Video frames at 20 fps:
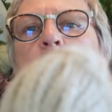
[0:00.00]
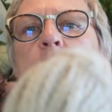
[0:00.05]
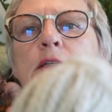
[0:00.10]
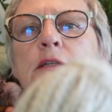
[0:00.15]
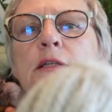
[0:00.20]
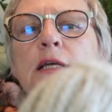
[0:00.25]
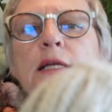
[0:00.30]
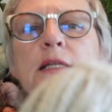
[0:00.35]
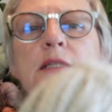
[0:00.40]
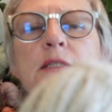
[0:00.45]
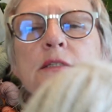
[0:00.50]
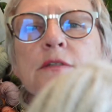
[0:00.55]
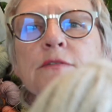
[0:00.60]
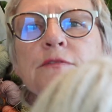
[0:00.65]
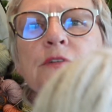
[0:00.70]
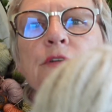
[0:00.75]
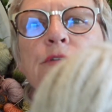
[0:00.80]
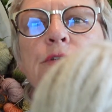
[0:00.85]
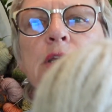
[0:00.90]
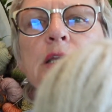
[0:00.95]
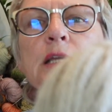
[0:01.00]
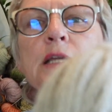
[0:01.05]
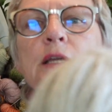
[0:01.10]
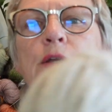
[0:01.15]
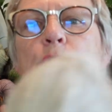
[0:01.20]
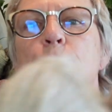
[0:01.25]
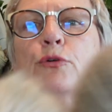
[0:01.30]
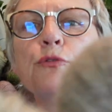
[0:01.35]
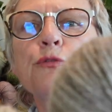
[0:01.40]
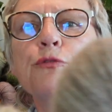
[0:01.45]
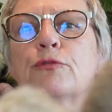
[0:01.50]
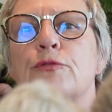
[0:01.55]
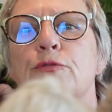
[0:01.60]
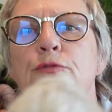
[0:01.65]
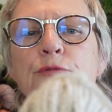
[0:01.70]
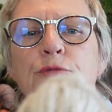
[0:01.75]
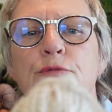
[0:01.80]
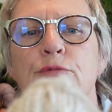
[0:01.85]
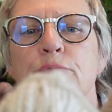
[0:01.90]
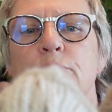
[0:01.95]
So that's a very
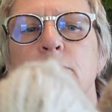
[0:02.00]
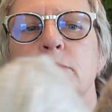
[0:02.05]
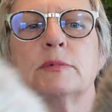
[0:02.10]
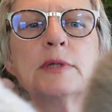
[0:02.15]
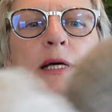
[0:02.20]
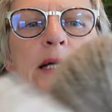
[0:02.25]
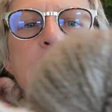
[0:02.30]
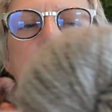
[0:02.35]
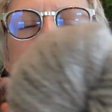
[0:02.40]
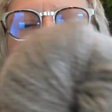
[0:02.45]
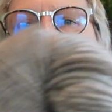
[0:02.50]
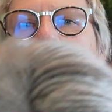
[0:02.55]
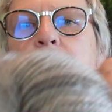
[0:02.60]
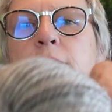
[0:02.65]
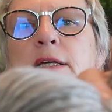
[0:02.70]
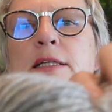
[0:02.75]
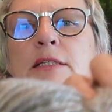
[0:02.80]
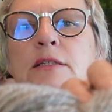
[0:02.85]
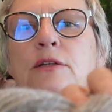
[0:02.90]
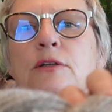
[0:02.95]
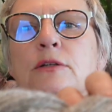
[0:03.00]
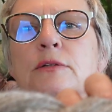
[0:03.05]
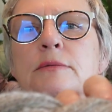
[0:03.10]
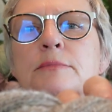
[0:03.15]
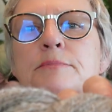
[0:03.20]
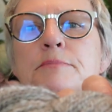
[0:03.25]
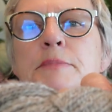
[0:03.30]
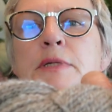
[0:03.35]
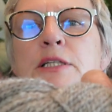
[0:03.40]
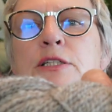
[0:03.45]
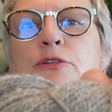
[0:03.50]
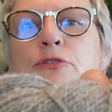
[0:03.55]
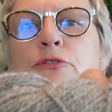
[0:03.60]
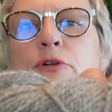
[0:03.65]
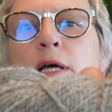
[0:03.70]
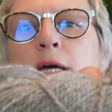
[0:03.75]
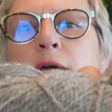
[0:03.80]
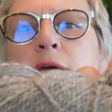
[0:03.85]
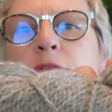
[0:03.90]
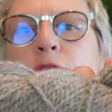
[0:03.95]
off light color. That's a mid
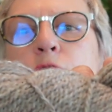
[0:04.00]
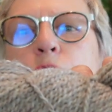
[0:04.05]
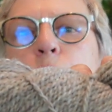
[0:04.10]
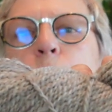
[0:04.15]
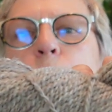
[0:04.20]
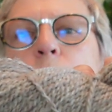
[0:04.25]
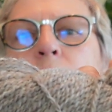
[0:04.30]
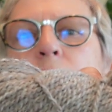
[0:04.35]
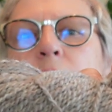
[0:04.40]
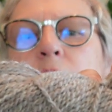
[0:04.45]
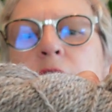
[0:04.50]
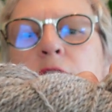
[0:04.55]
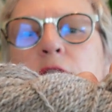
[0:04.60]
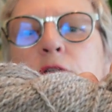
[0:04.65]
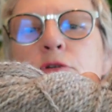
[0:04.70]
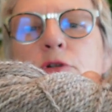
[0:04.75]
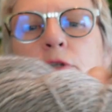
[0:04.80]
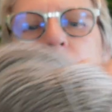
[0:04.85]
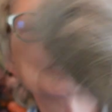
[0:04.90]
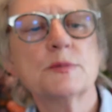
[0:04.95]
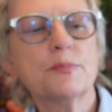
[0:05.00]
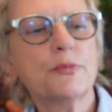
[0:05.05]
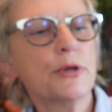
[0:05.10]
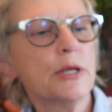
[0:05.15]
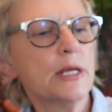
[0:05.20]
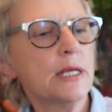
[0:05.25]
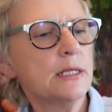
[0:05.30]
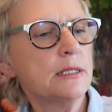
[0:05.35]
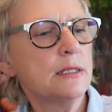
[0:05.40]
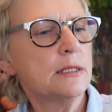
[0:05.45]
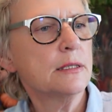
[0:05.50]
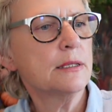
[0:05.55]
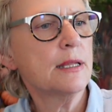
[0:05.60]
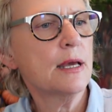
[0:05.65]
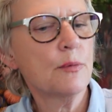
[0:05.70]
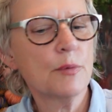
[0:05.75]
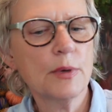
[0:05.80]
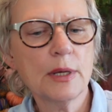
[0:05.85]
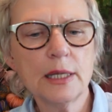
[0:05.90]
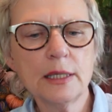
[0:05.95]
gray, I've called it. It's a crossbreed,
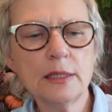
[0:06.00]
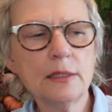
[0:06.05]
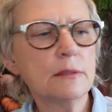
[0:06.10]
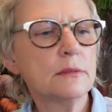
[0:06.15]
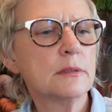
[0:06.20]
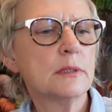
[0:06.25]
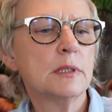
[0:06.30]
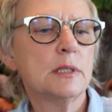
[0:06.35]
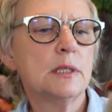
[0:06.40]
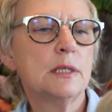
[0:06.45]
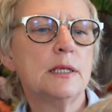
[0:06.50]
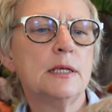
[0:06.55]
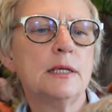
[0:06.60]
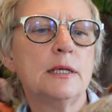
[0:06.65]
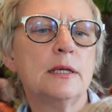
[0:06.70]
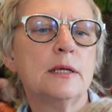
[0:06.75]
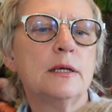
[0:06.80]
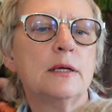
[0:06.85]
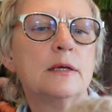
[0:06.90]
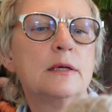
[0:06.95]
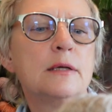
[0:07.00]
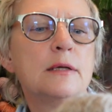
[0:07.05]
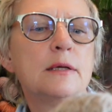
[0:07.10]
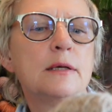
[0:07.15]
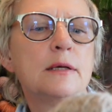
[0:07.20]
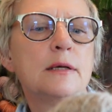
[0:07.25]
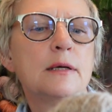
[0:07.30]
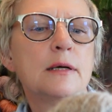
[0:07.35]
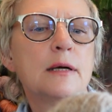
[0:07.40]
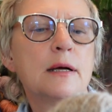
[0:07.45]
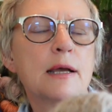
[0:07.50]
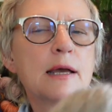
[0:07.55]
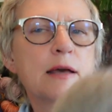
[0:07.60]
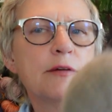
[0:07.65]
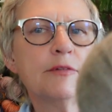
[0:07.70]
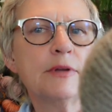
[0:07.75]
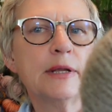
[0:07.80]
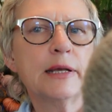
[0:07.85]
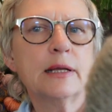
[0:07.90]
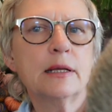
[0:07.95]
that one. I
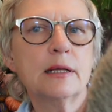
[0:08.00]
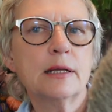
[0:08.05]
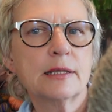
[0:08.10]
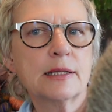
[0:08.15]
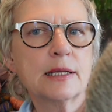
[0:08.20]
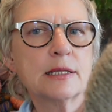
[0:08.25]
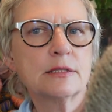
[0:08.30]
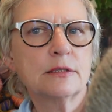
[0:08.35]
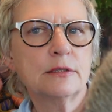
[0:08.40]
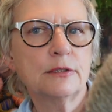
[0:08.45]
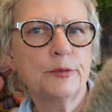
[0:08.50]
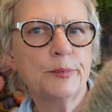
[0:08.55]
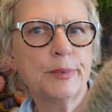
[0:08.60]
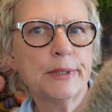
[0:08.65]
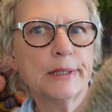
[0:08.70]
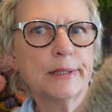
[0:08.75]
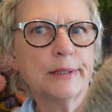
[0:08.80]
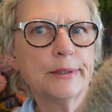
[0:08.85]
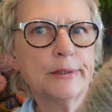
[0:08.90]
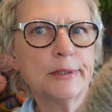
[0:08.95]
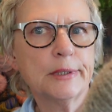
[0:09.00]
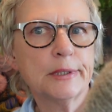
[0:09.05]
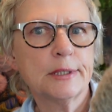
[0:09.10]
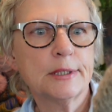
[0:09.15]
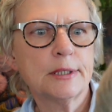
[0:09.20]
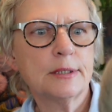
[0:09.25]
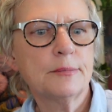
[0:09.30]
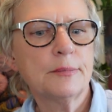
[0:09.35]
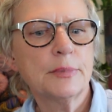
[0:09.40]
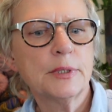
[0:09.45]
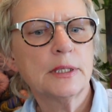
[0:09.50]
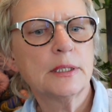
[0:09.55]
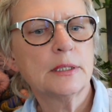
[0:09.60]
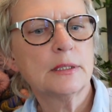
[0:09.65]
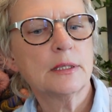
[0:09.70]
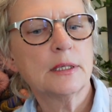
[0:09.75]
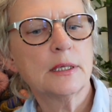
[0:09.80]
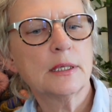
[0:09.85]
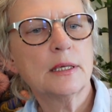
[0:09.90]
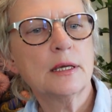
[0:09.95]
have an inkling that's got a bit of Gotland in, but
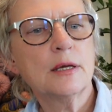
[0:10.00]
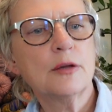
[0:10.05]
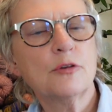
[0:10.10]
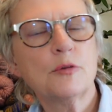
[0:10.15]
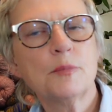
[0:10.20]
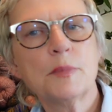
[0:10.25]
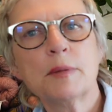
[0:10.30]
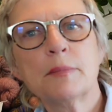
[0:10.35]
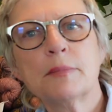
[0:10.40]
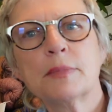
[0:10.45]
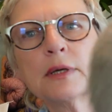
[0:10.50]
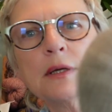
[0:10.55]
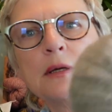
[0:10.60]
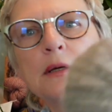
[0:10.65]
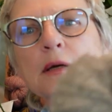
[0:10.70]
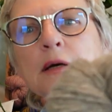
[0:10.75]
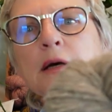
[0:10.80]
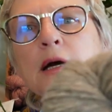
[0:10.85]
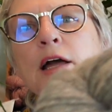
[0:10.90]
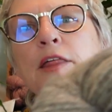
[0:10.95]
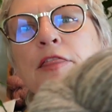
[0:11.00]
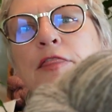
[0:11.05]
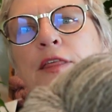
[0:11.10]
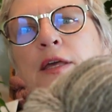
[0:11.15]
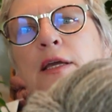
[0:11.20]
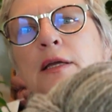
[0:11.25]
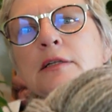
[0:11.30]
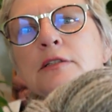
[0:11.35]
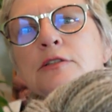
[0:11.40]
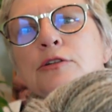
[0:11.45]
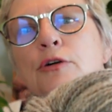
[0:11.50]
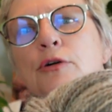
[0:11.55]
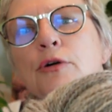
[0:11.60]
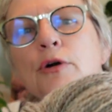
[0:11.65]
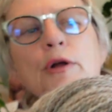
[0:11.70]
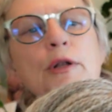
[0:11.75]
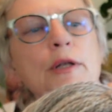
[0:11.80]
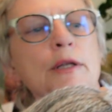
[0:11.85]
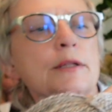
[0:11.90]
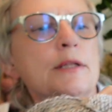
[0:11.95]
I can't remember. I think it's got
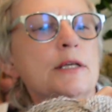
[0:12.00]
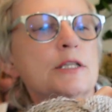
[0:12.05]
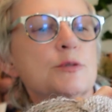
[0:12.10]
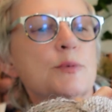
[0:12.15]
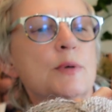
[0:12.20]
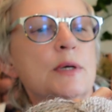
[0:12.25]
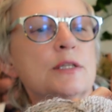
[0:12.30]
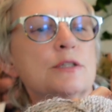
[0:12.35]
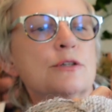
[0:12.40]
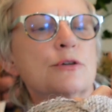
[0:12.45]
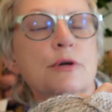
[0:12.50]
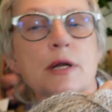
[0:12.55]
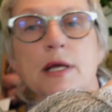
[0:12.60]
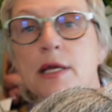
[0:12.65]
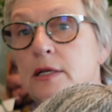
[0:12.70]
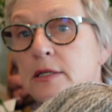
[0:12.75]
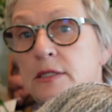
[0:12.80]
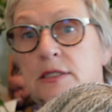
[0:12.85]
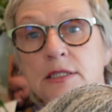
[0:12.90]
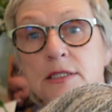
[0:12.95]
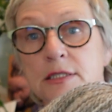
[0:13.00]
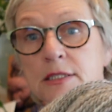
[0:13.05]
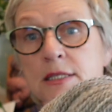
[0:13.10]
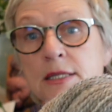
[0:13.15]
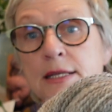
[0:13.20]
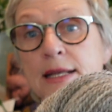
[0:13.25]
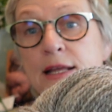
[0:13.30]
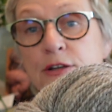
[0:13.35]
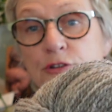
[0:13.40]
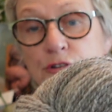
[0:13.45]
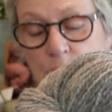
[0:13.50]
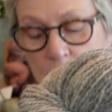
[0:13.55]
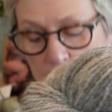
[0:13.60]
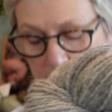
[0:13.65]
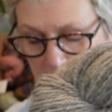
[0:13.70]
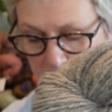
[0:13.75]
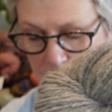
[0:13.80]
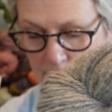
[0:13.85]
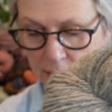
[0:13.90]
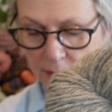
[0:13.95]
Gotland, that's why it's grey, because this is a natural
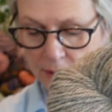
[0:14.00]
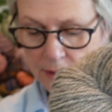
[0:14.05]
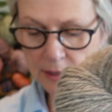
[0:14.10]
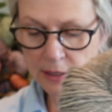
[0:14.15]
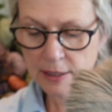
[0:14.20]
colour.